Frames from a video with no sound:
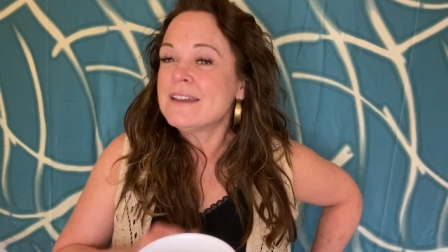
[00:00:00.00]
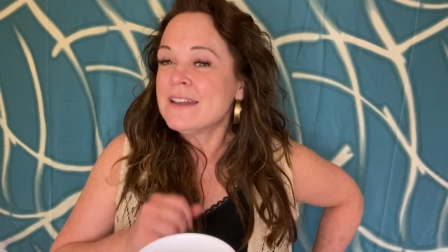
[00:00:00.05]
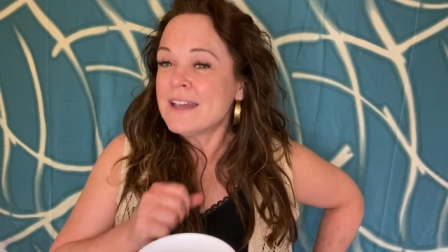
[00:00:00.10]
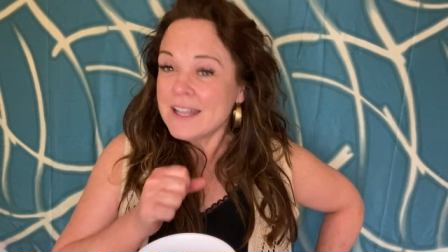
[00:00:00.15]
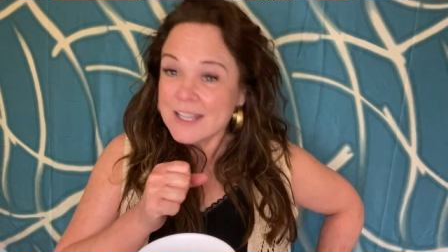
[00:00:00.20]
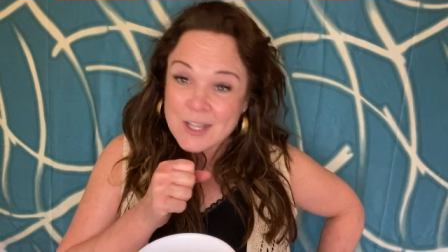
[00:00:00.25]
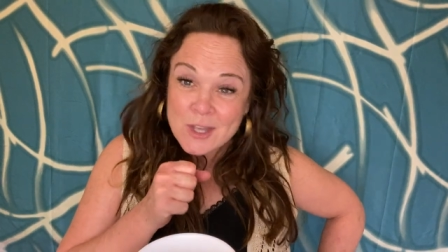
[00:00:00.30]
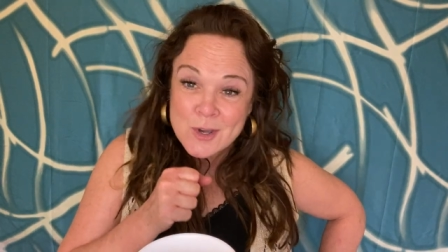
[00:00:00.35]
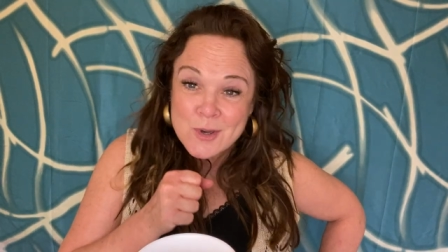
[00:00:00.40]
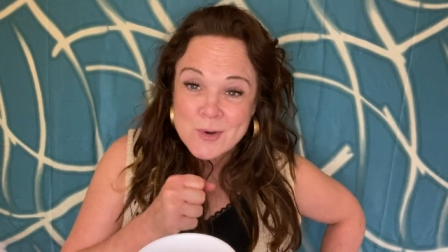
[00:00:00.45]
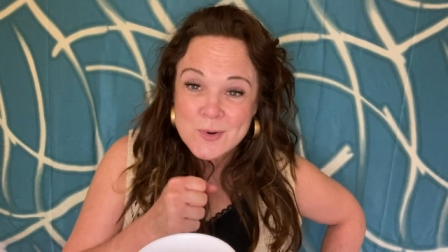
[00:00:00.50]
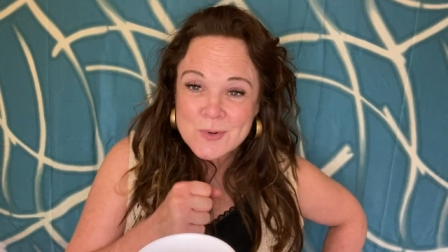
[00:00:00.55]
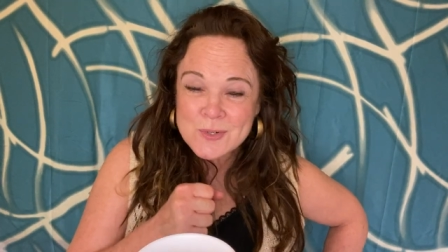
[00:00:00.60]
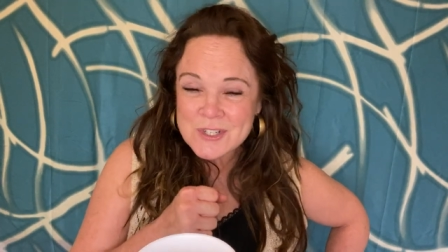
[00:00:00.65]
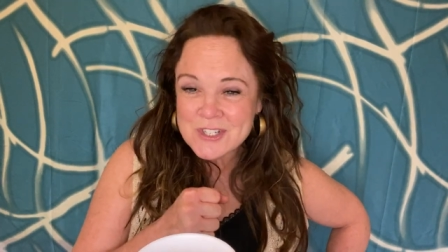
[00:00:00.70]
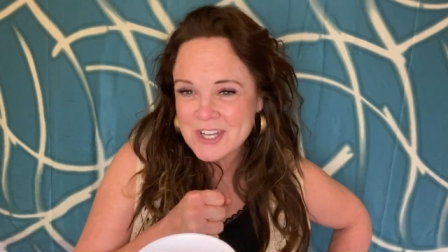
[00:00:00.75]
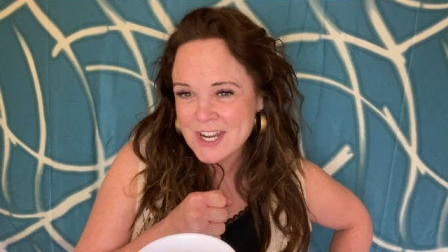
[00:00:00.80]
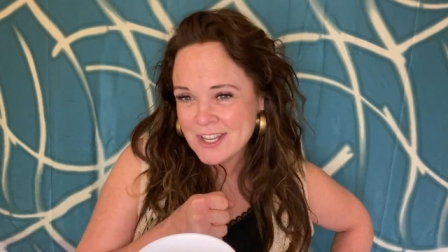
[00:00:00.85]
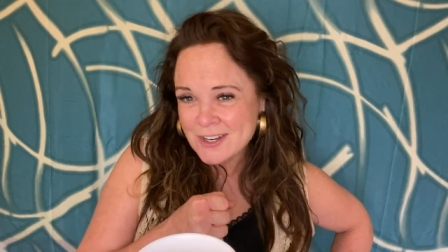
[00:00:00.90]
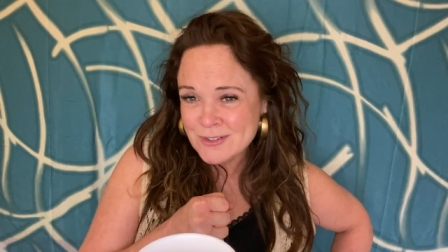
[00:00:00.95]
Hello,
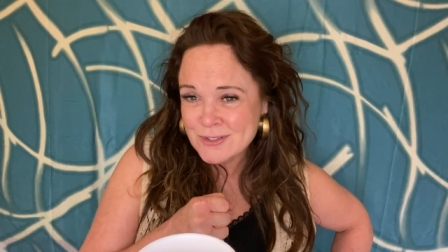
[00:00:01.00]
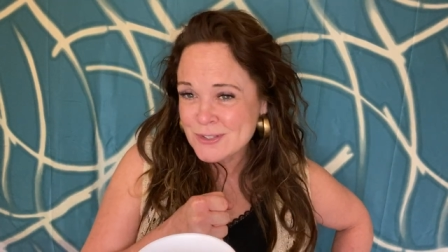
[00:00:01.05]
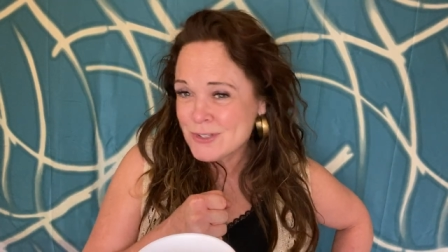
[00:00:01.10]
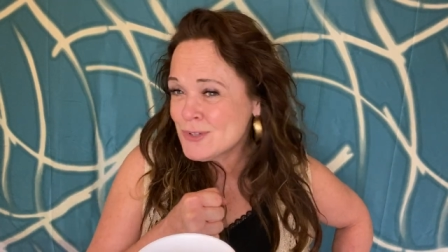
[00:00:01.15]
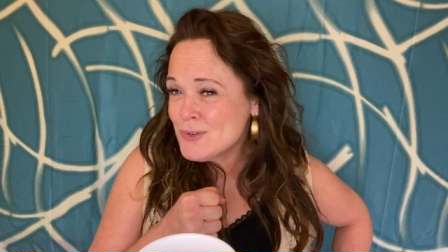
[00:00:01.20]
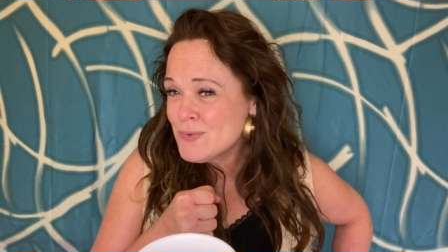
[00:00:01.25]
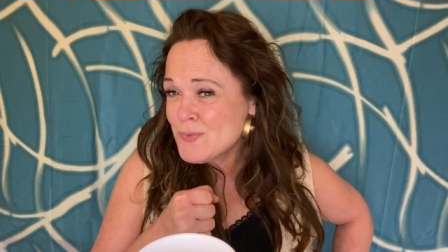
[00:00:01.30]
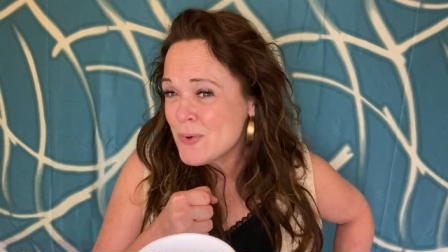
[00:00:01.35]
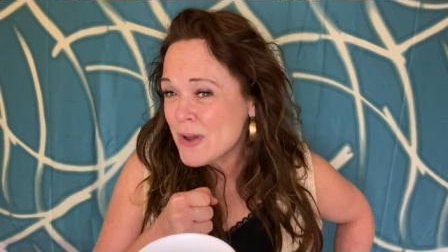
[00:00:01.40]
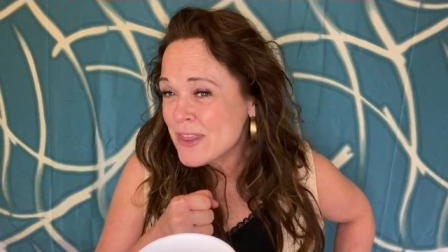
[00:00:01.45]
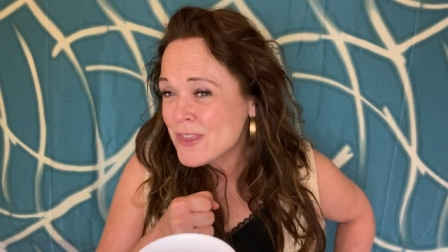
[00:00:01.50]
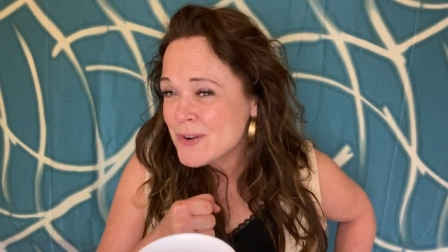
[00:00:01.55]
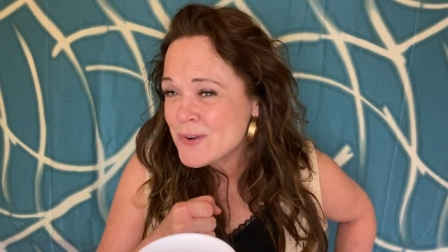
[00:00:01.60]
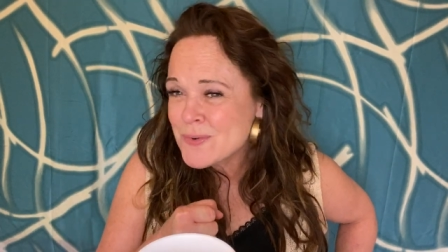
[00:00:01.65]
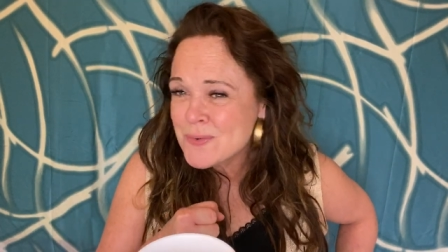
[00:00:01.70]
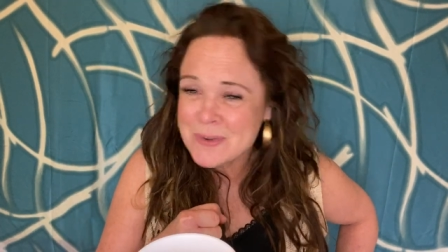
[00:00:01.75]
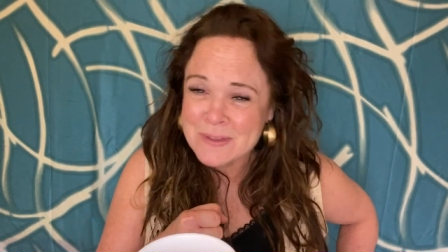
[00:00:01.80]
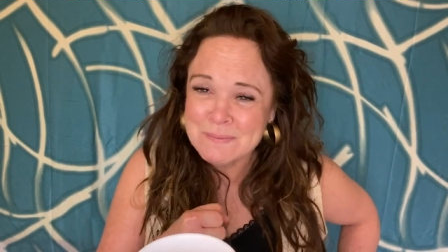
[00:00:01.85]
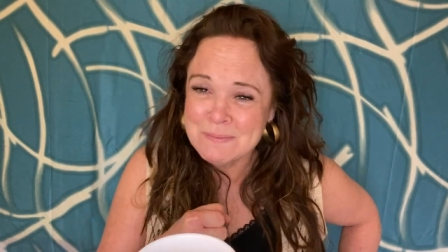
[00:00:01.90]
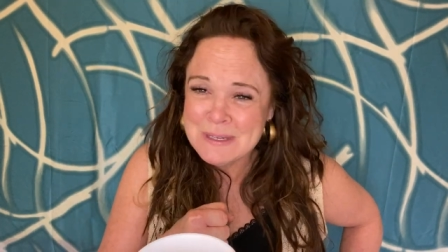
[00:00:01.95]
Channel 2
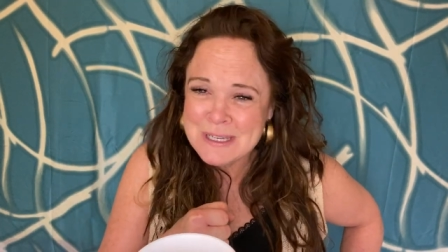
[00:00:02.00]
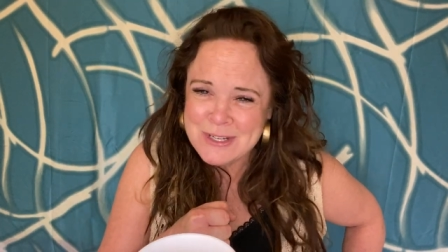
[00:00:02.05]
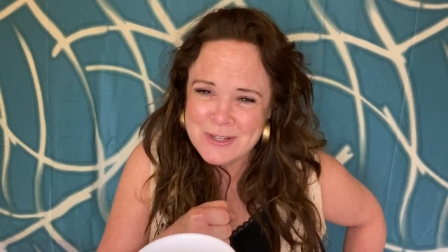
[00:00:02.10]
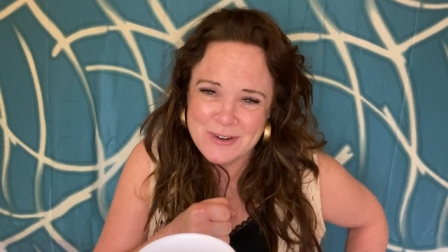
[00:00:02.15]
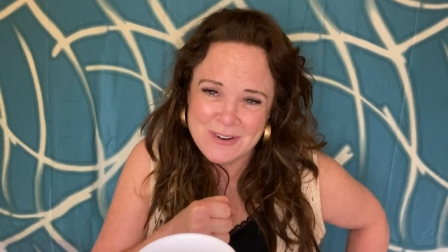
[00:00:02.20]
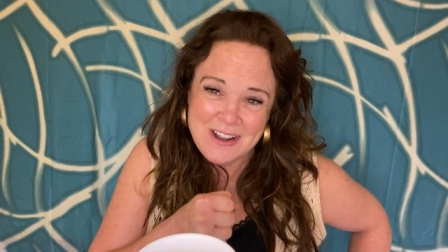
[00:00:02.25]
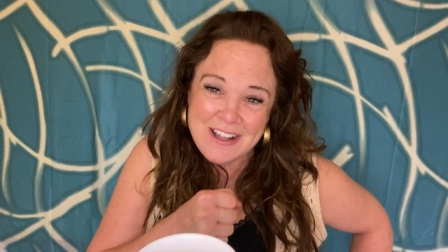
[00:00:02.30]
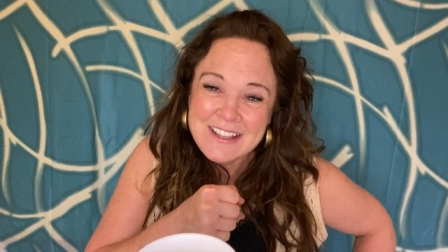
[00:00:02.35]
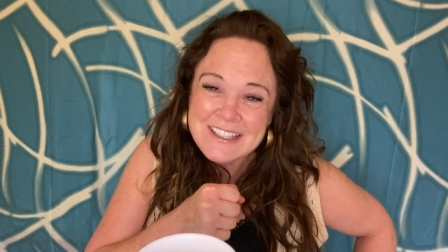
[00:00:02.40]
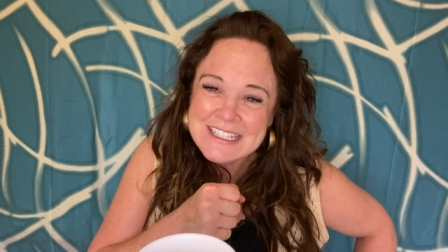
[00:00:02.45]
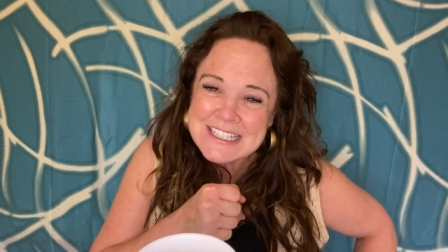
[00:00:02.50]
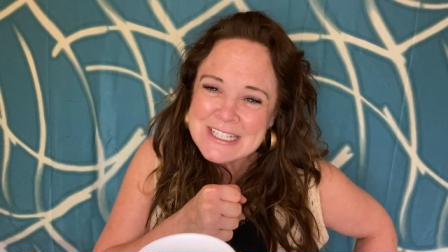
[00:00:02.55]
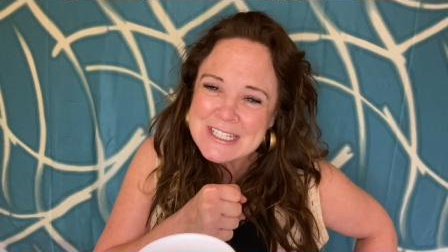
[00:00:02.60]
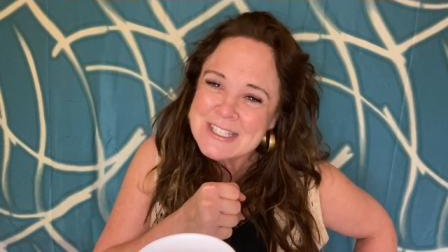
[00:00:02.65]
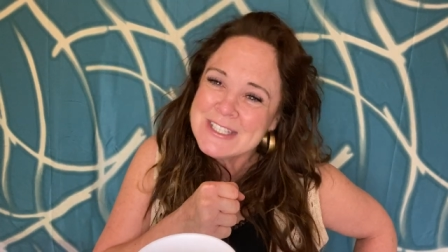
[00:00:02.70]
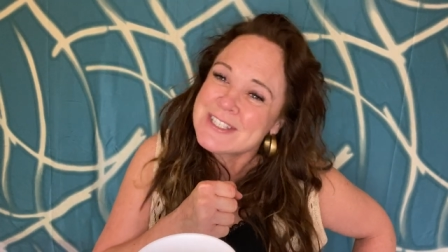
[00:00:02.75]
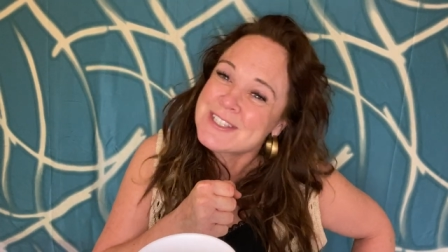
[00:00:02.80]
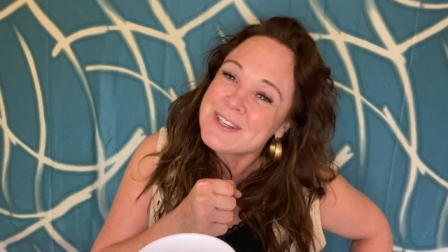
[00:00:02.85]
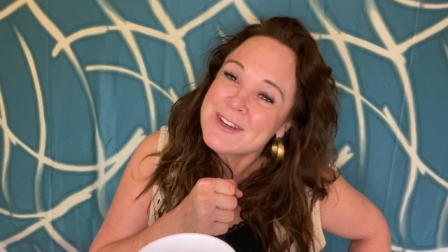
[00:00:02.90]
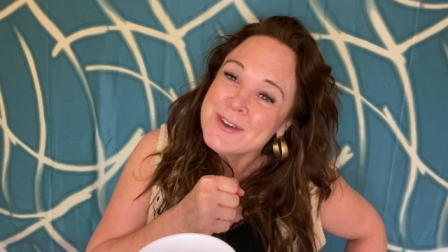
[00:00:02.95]
weather with
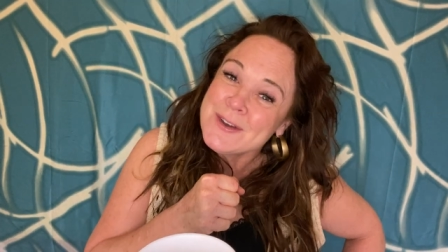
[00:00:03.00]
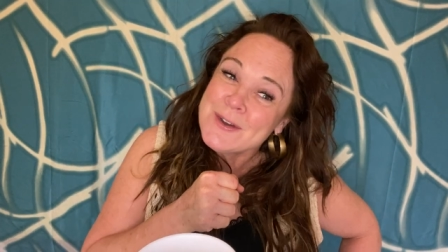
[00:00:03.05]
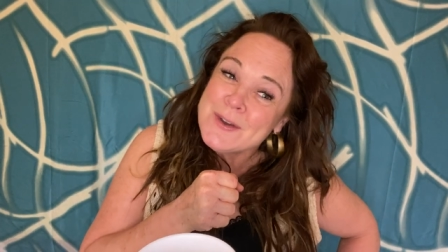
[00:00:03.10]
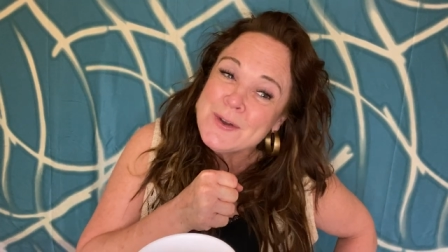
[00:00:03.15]
meteorologist